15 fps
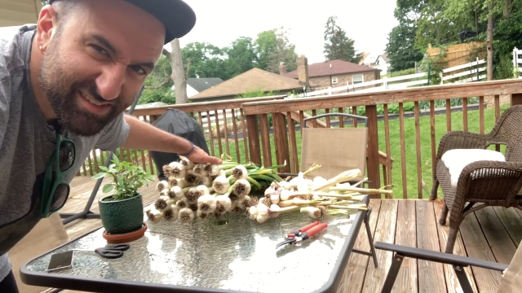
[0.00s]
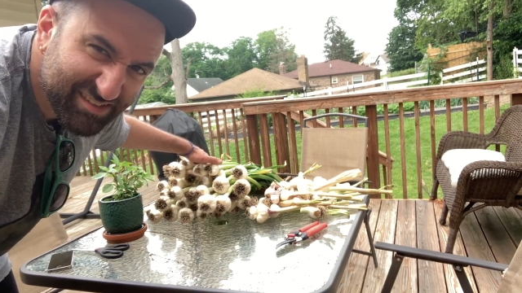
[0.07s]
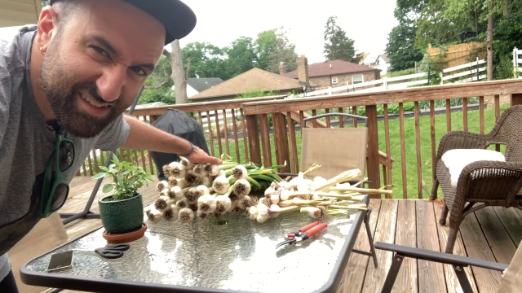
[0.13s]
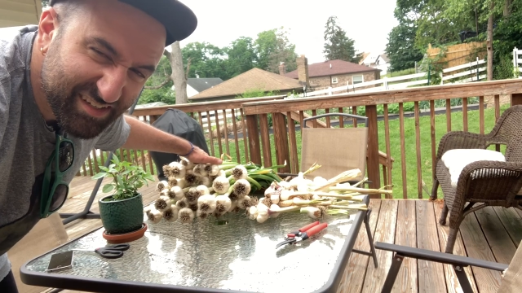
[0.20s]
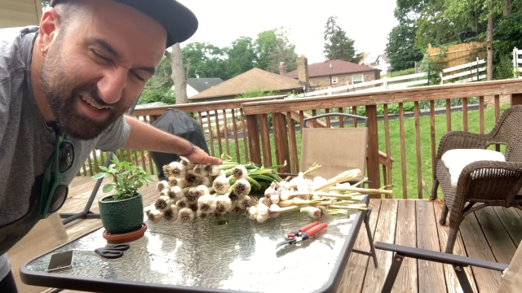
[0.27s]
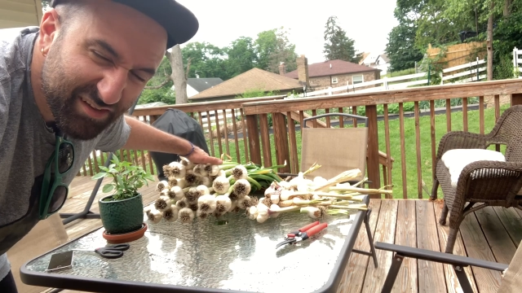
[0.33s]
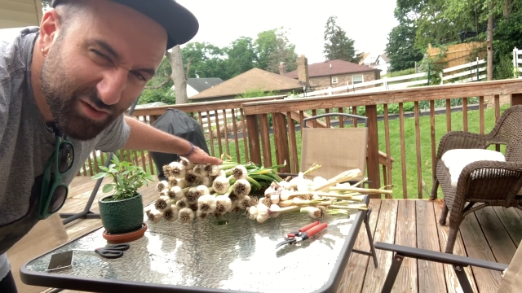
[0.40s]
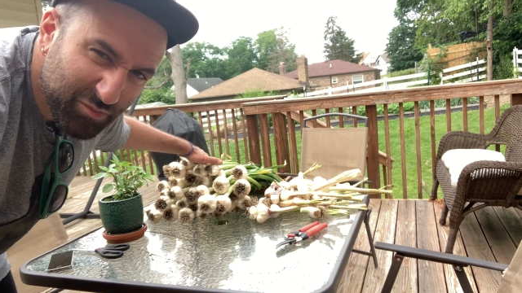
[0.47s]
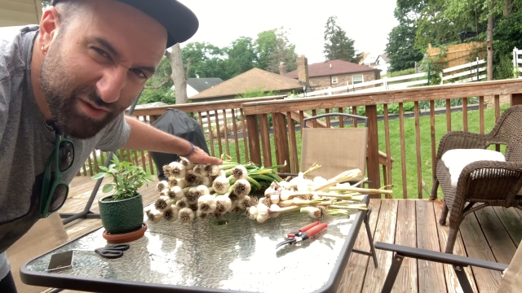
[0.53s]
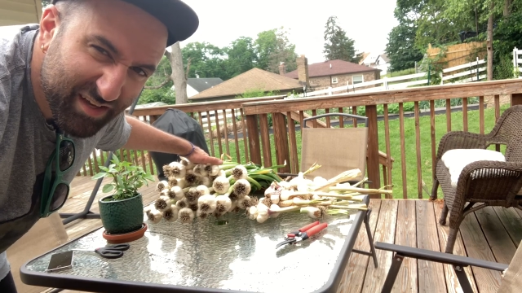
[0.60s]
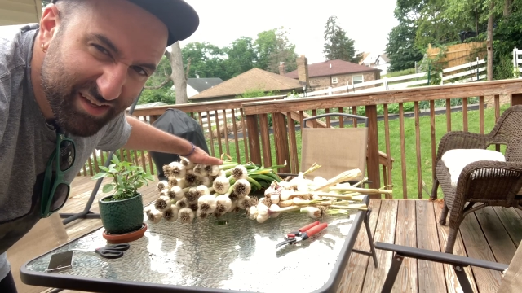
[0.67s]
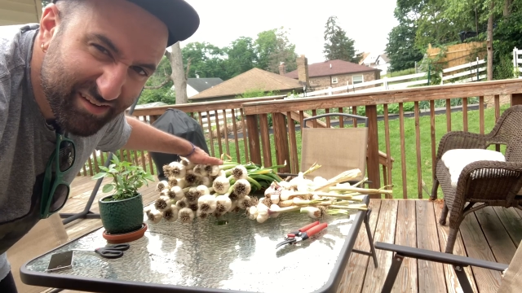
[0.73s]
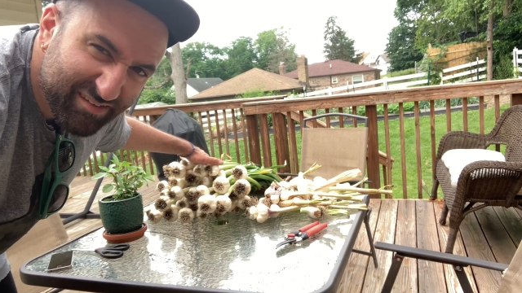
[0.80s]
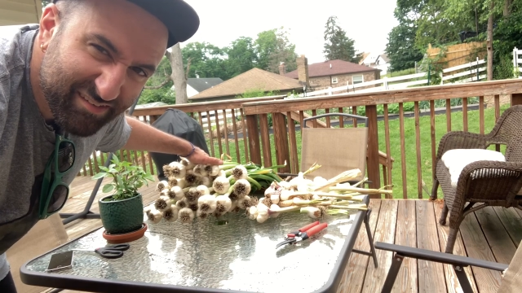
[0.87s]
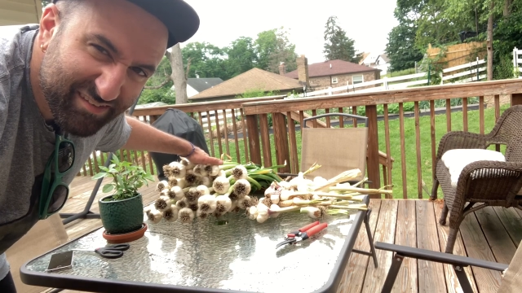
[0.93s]
in another
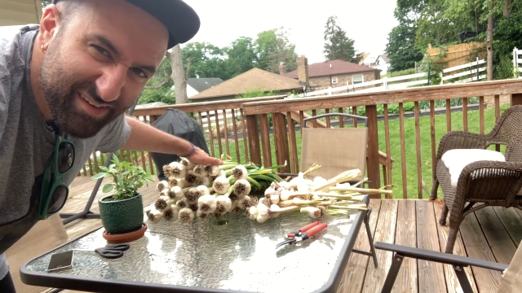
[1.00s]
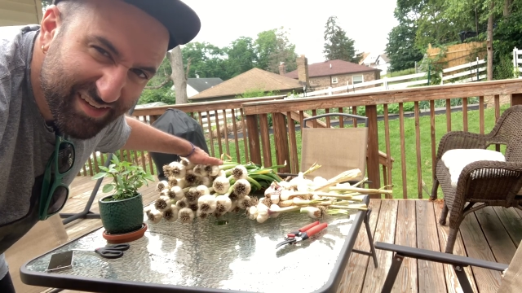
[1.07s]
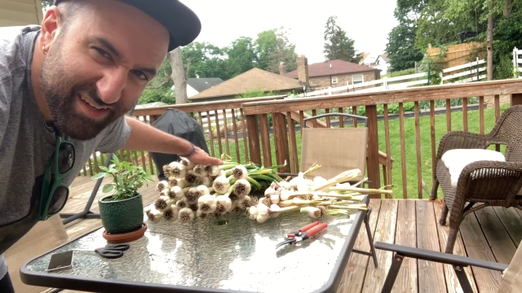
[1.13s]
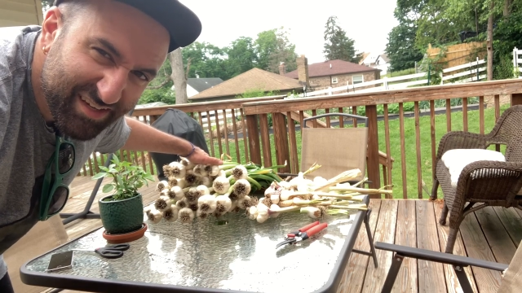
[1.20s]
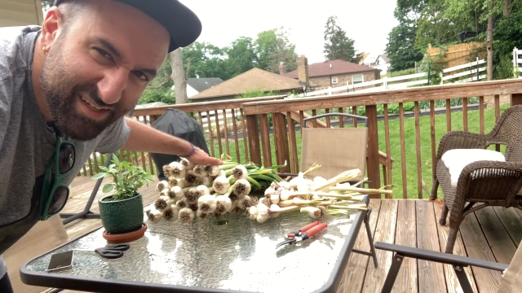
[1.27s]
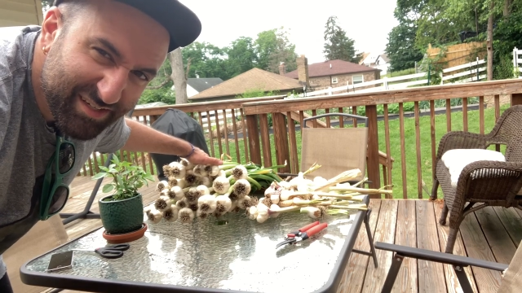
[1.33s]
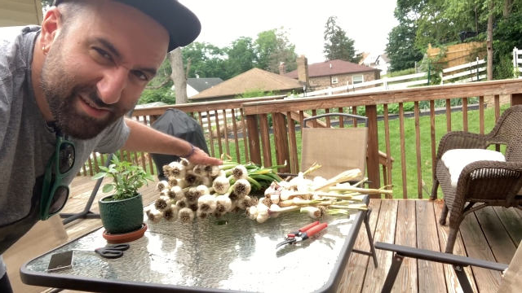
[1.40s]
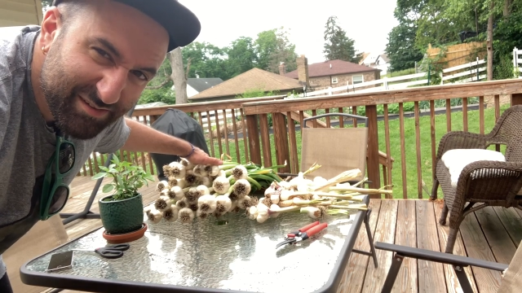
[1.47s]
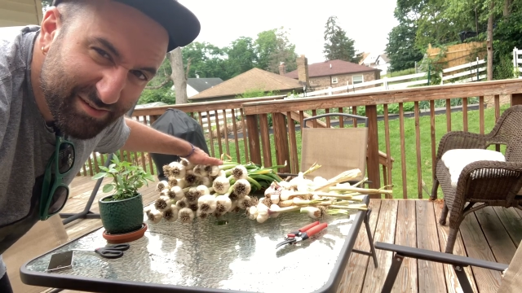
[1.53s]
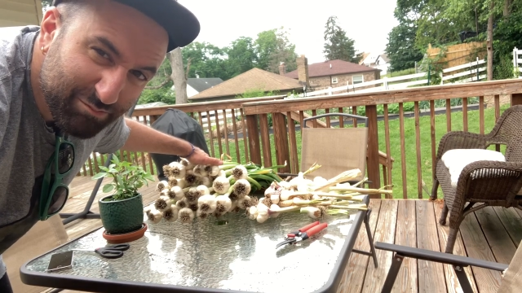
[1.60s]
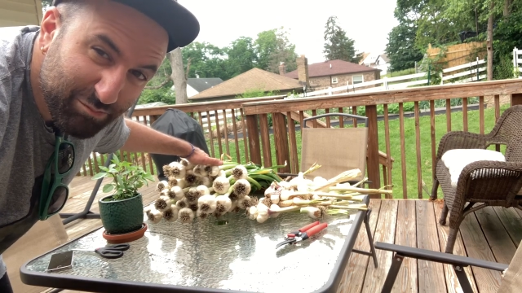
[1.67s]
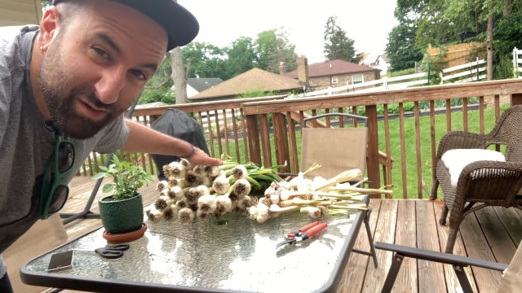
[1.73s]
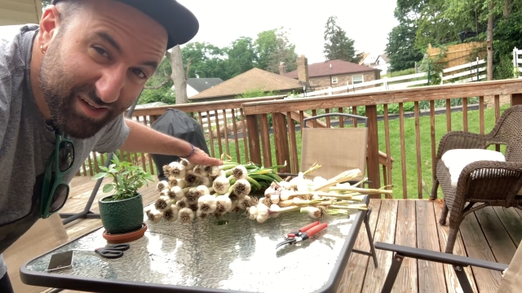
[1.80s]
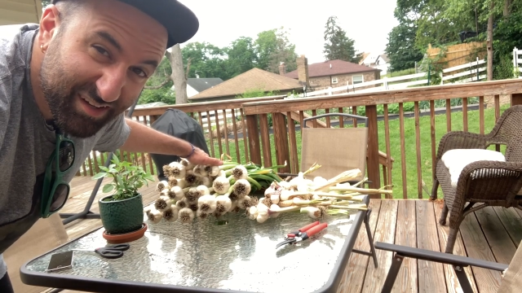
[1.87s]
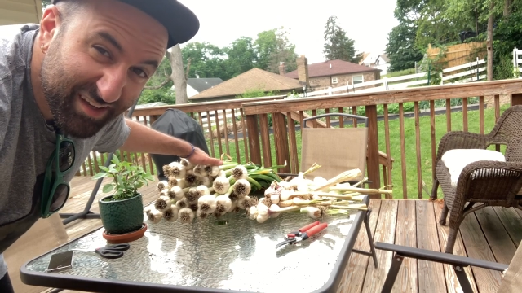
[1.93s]
bed.
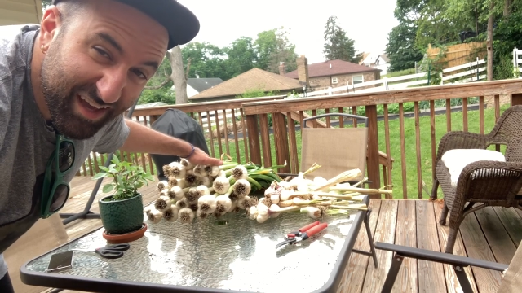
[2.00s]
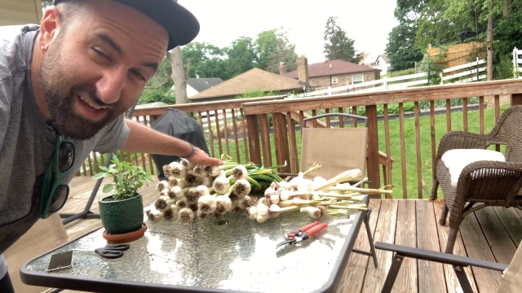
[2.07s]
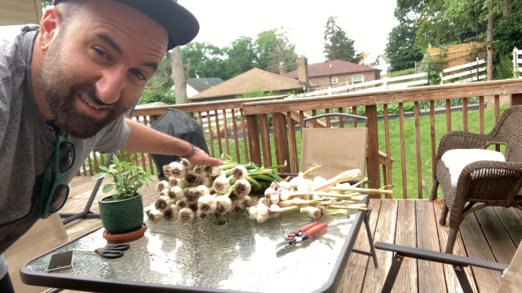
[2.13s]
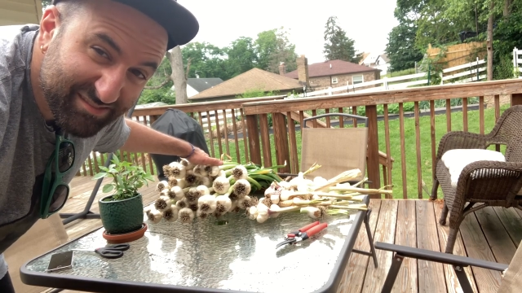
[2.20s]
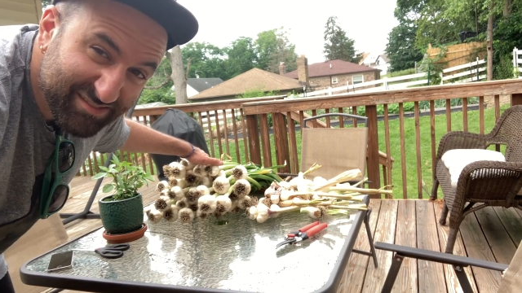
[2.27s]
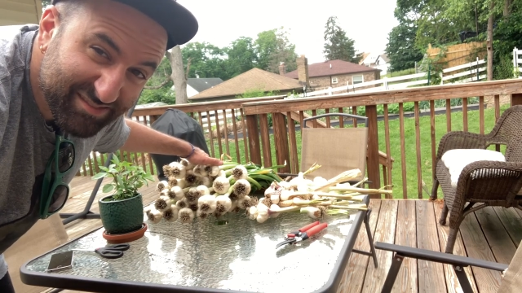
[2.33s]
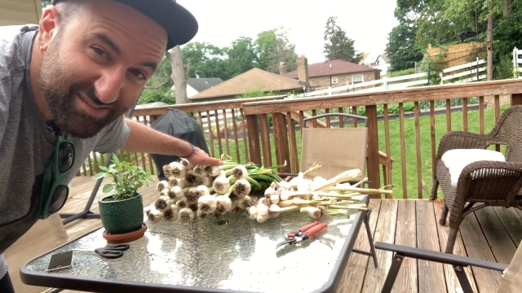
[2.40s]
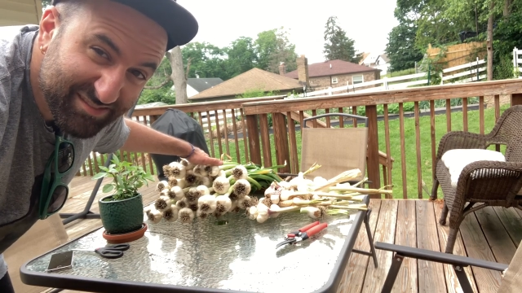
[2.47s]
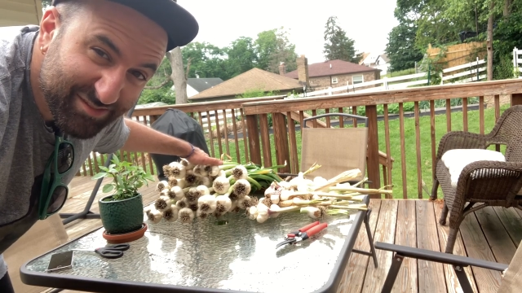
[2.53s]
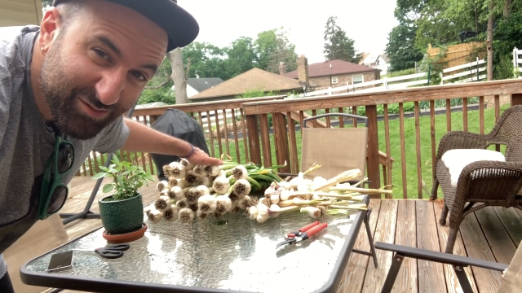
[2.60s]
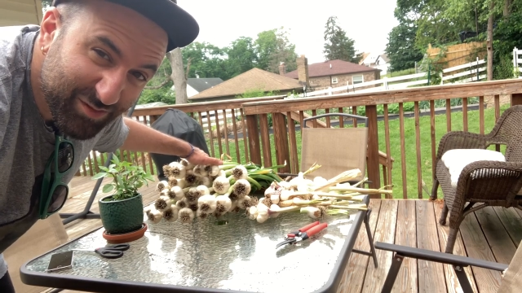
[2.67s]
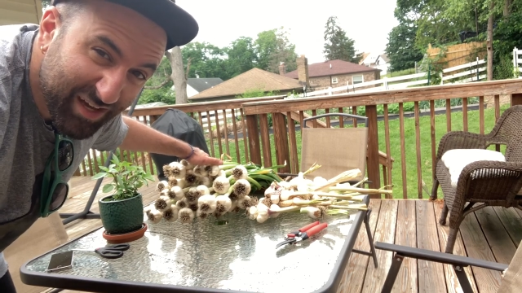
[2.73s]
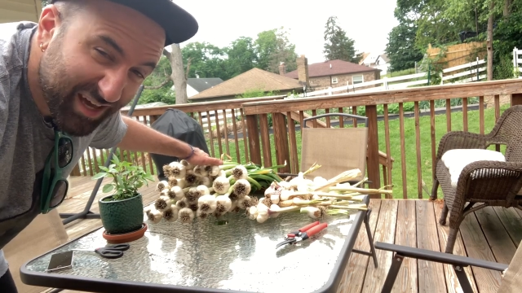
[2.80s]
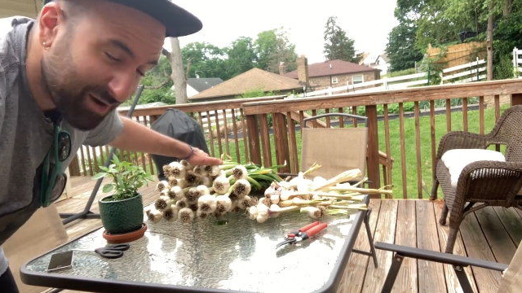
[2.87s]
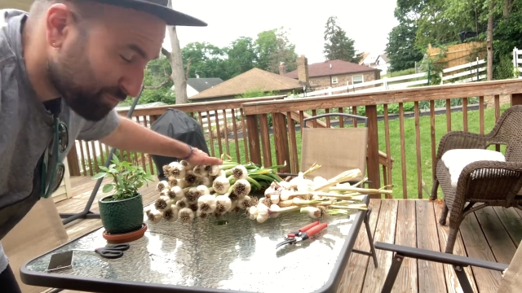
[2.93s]
But yeah, we got a